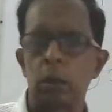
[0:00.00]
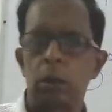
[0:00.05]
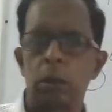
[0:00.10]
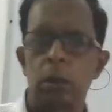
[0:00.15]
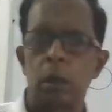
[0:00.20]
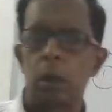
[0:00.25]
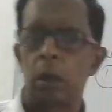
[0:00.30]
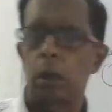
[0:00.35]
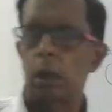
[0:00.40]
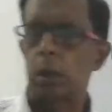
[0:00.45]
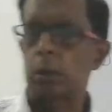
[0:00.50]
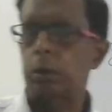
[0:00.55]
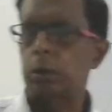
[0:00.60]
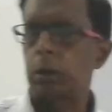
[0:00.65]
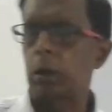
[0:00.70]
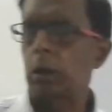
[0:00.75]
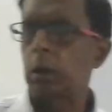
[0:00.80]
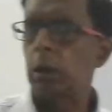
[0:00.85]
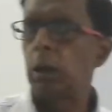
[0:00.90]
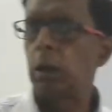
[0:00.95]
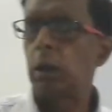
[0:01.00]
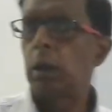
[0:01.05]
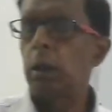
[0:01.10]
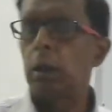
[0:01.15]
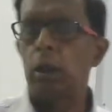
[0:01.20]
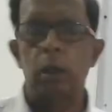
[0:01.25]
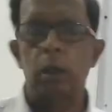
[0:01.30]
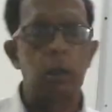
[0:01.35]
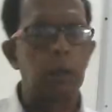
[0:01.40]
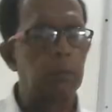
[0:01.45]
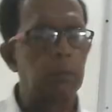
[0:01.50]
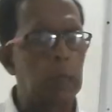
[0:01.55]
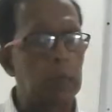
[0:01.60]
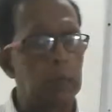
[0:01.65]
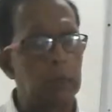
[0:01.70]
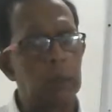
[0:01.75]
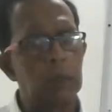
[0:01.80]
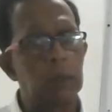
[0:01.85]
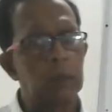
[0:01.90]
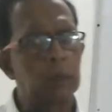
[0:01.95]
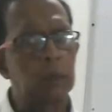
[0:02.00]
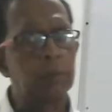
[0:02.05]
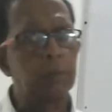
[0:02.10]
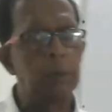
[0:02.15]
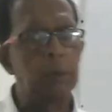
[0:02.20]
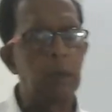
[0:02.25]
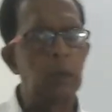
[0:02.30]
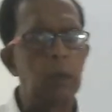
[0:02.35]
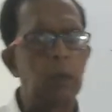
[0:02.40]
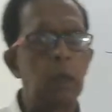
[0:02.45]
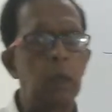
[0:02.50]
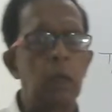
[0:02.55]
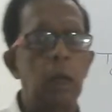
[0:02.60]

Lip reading: conductor in a magnetic field,